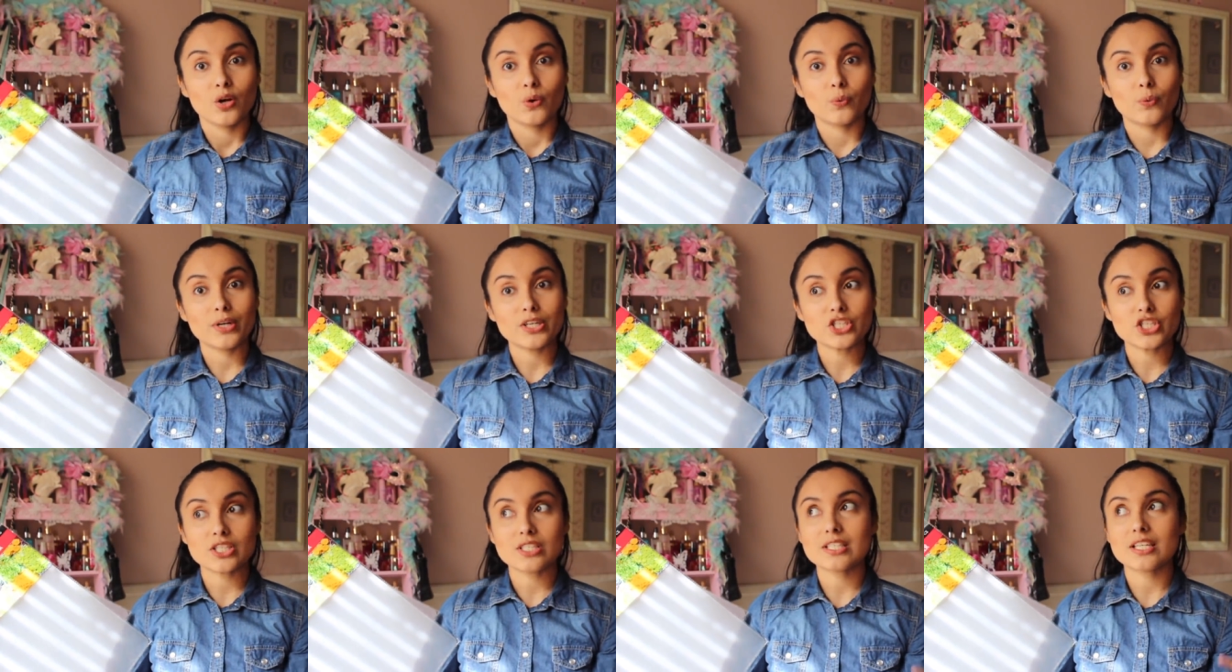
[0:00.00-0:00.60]

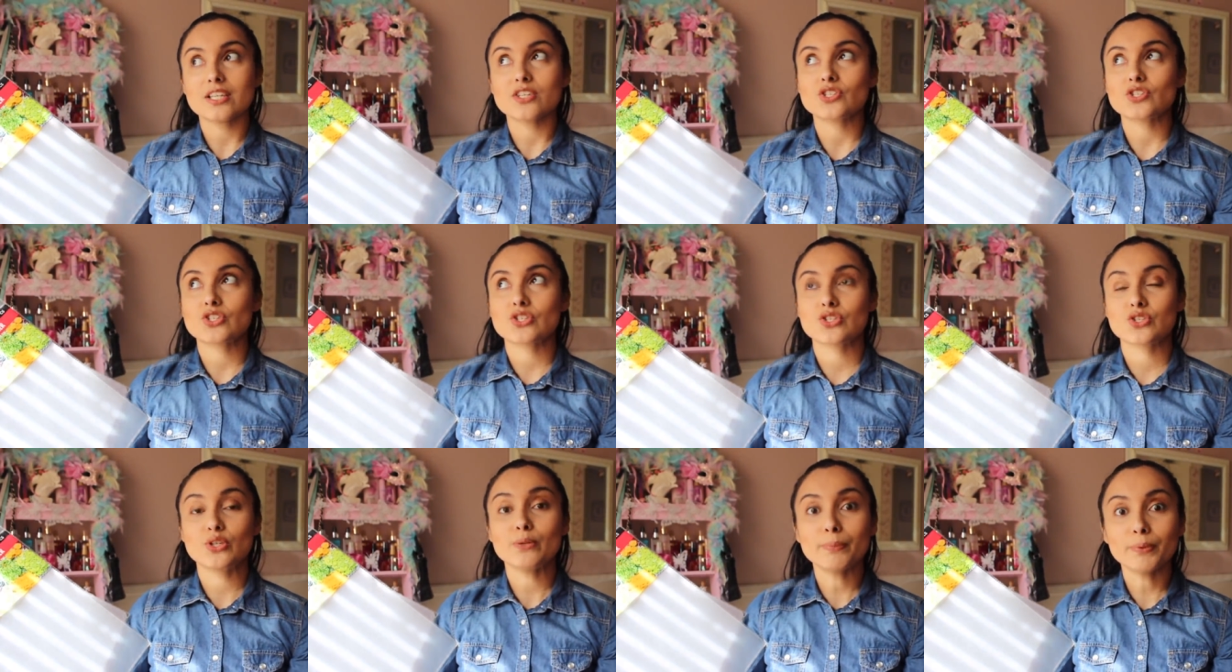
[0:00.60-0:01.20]
which is
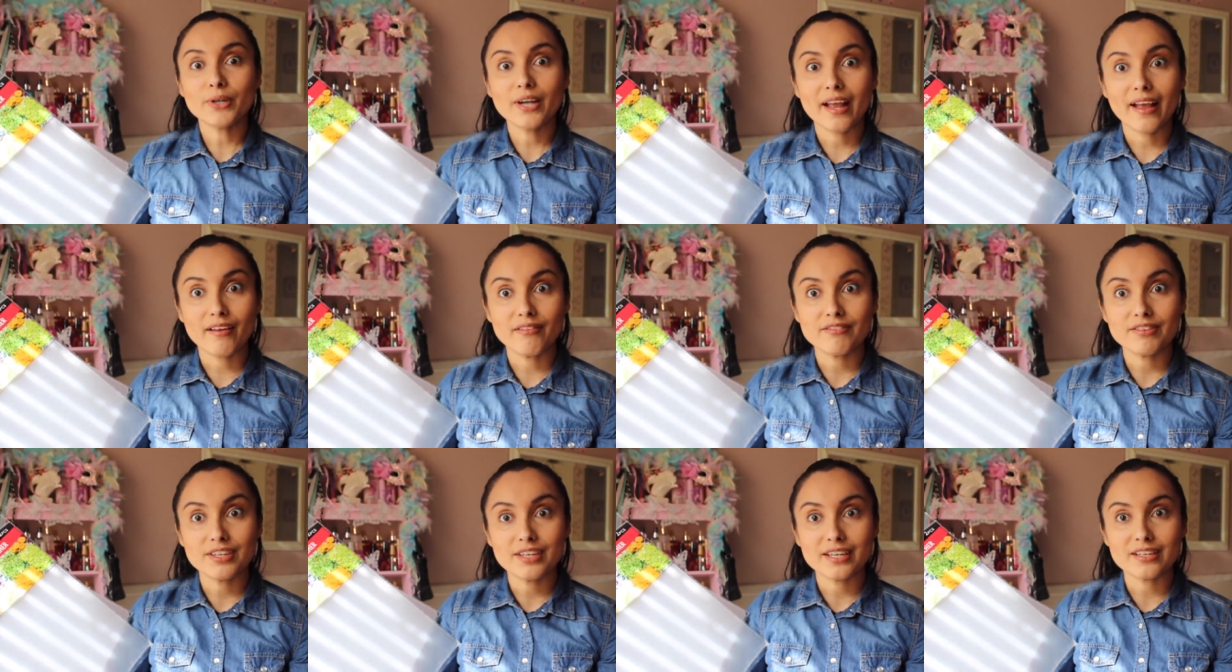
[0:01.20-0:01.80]
super
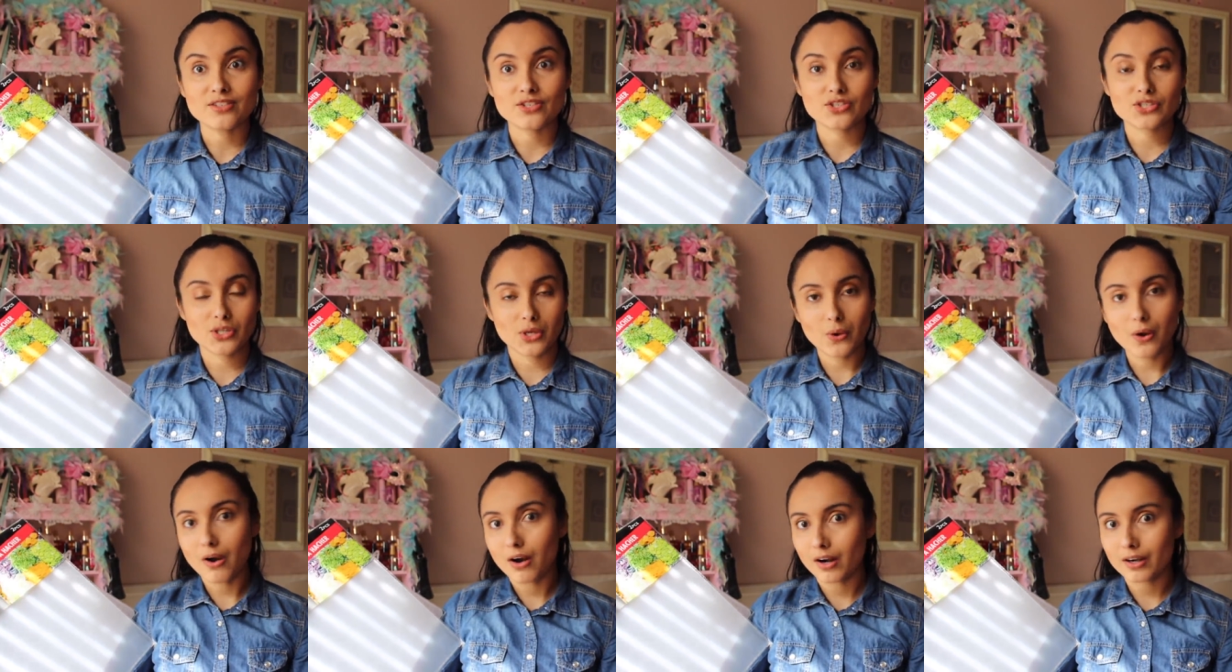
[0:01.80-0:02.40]
heavy and
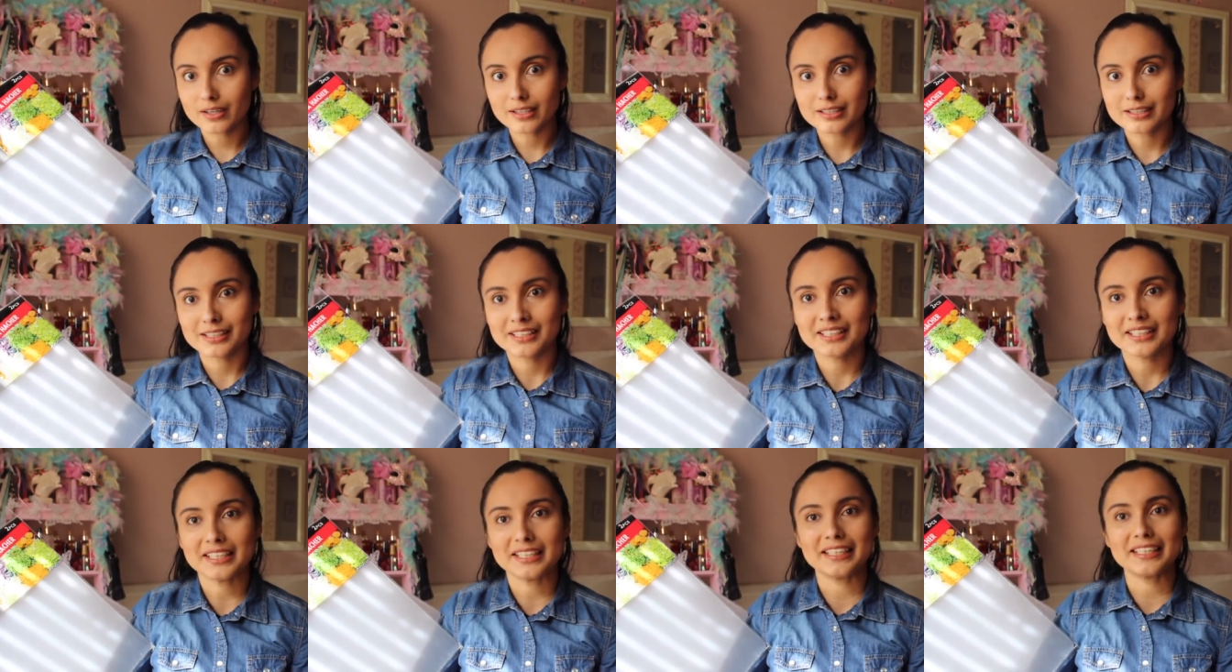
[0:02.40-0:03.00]
so hard to
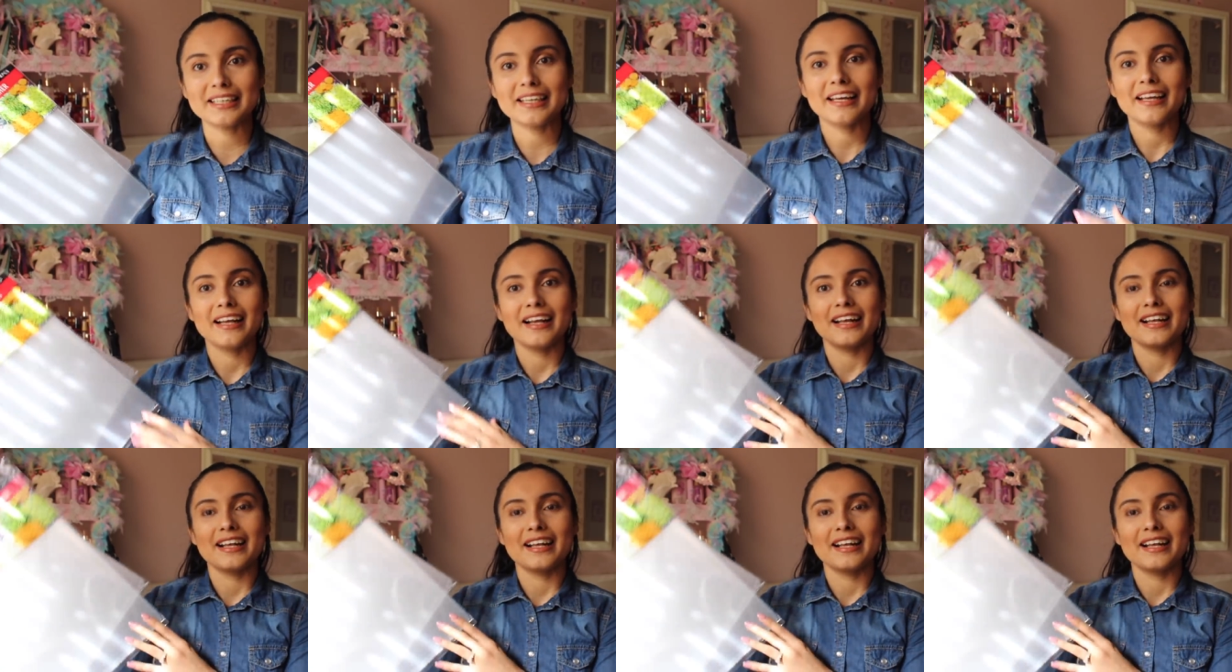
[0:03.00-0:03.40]
clean.